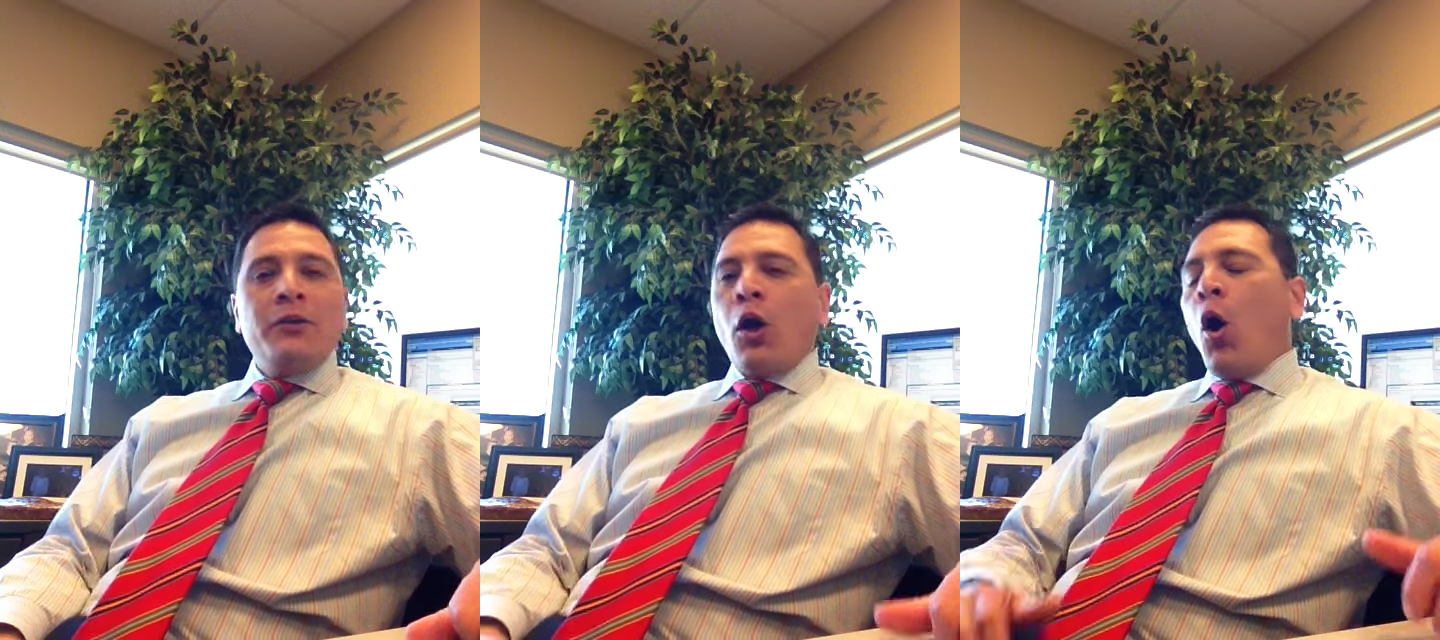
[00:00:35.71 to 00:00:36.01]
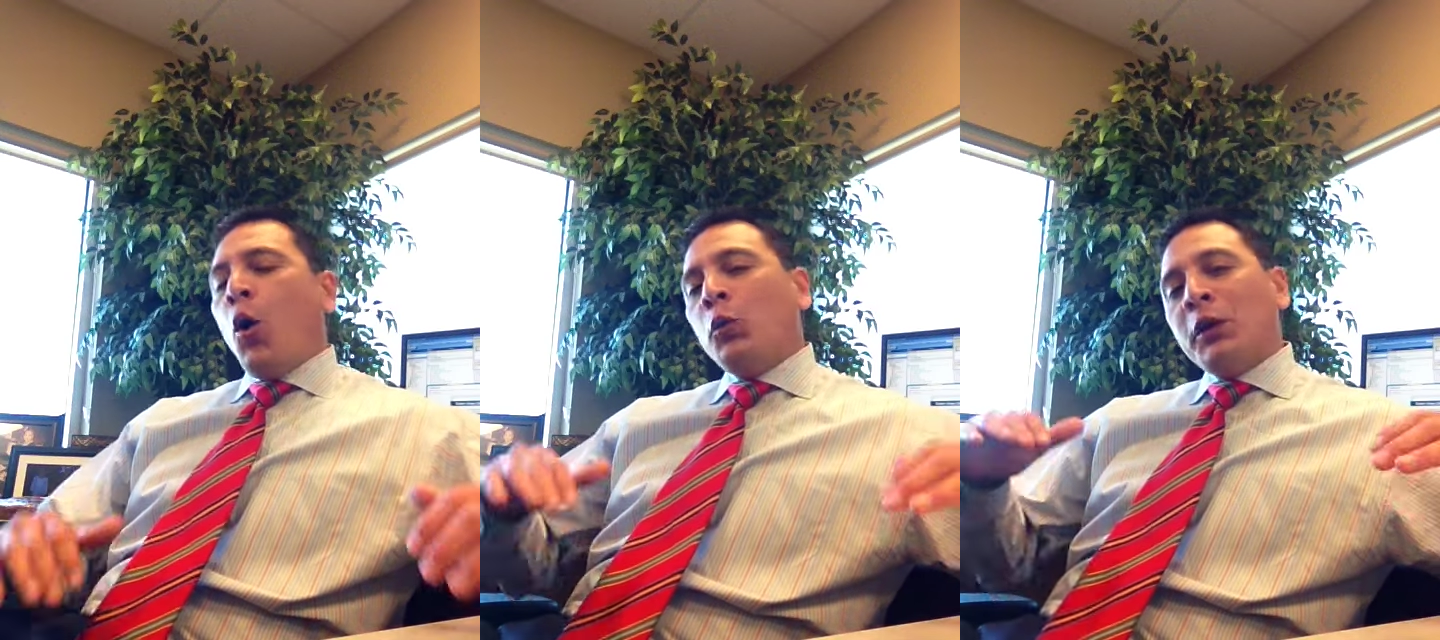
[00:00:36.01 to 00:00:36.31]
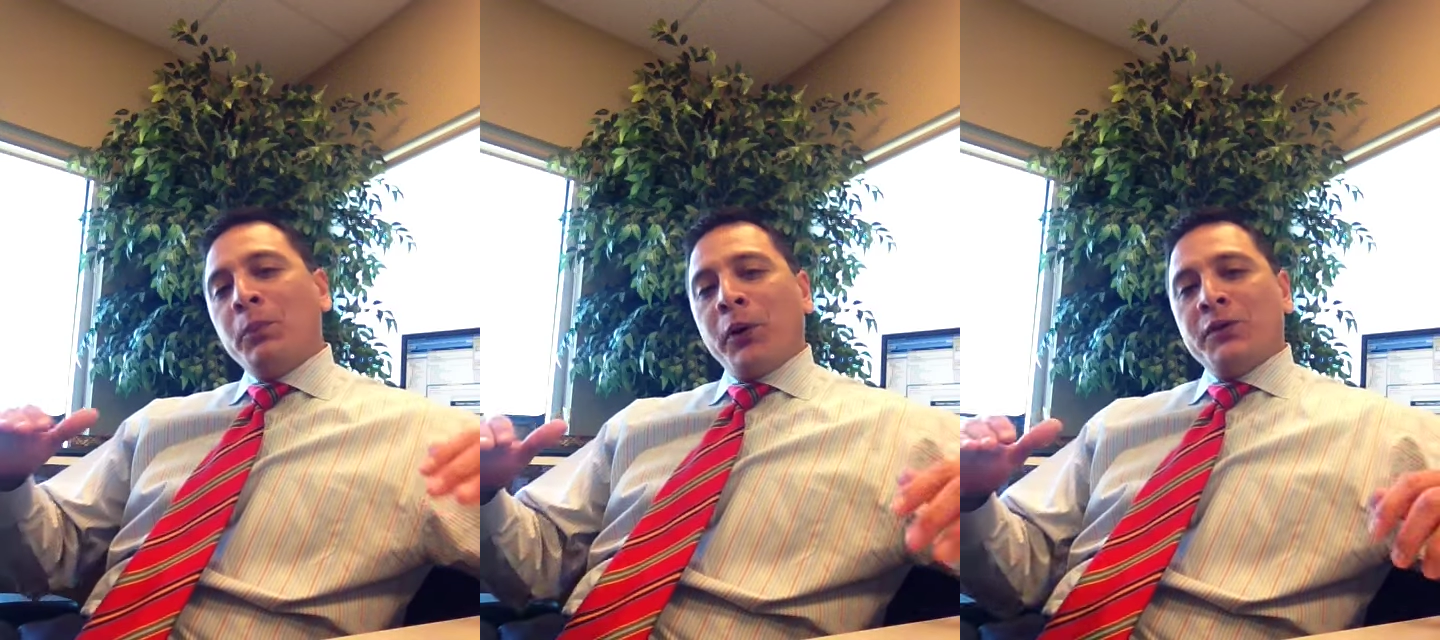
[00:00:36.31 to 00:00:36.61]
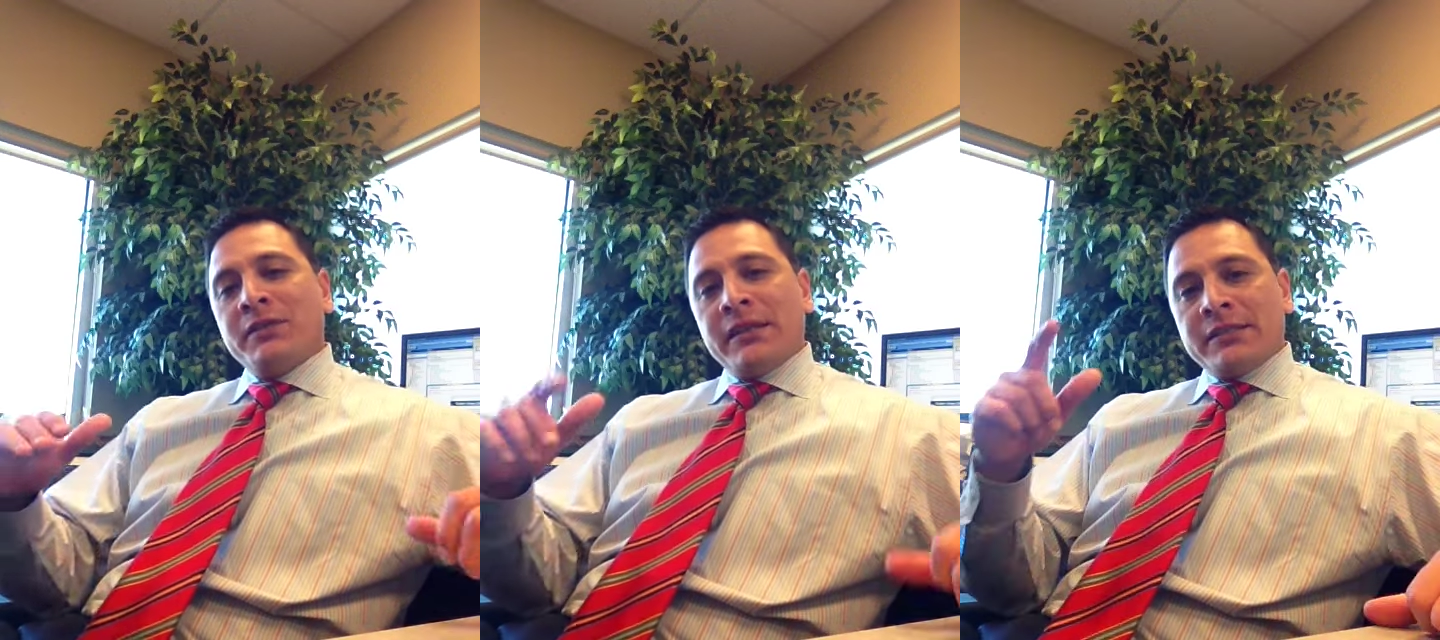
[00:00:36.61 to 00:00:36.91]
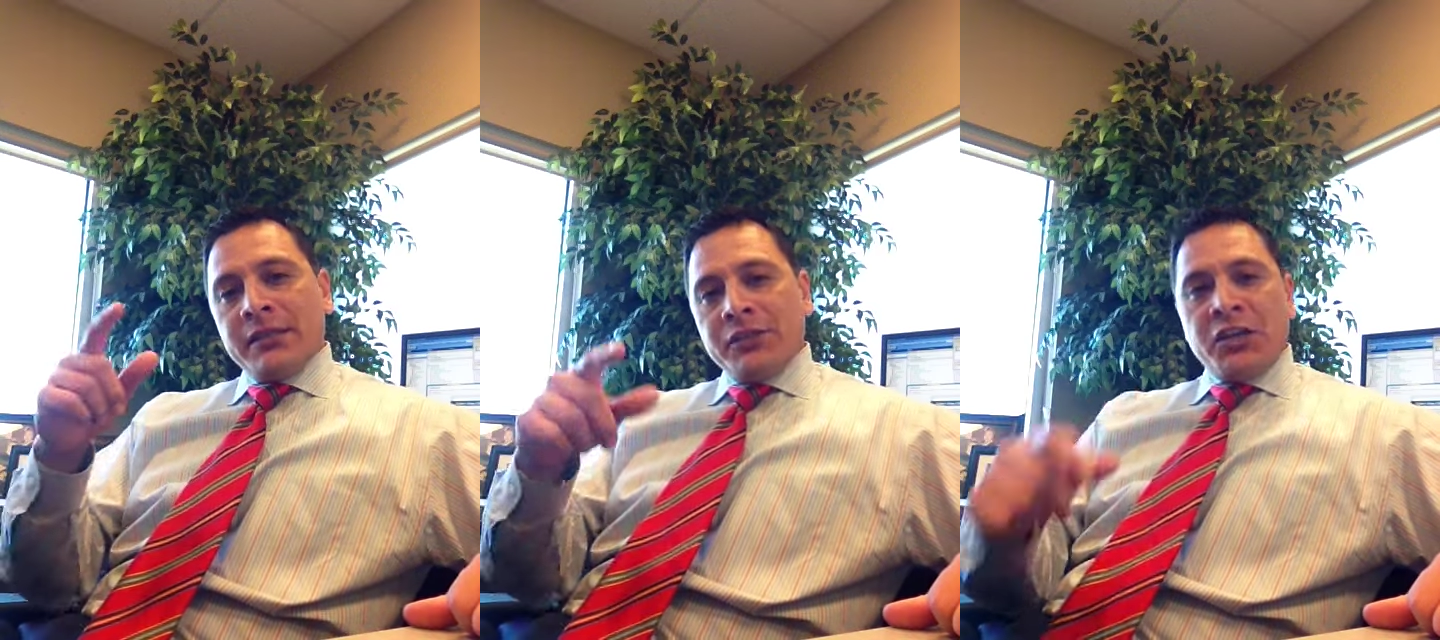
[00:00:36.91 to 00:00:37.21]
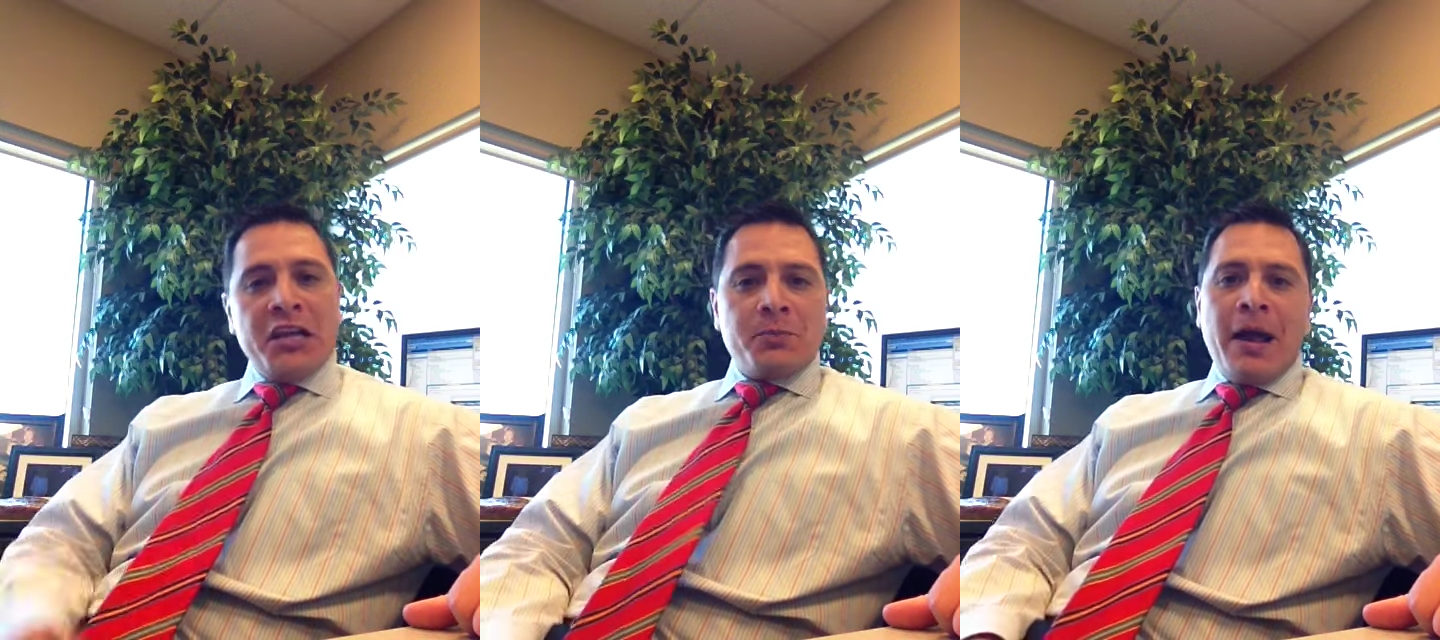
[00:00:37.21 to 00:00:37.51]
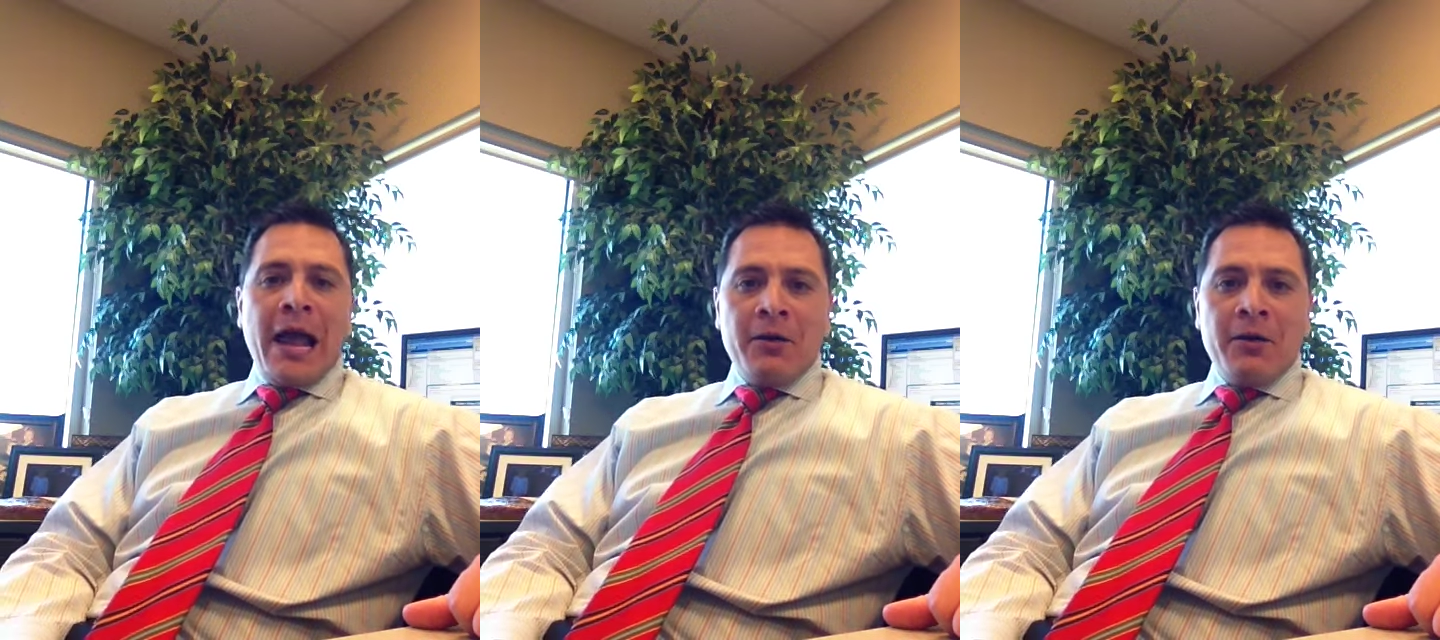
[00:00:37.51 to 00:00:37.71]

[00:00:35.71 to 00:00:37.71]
the only person that's going to change my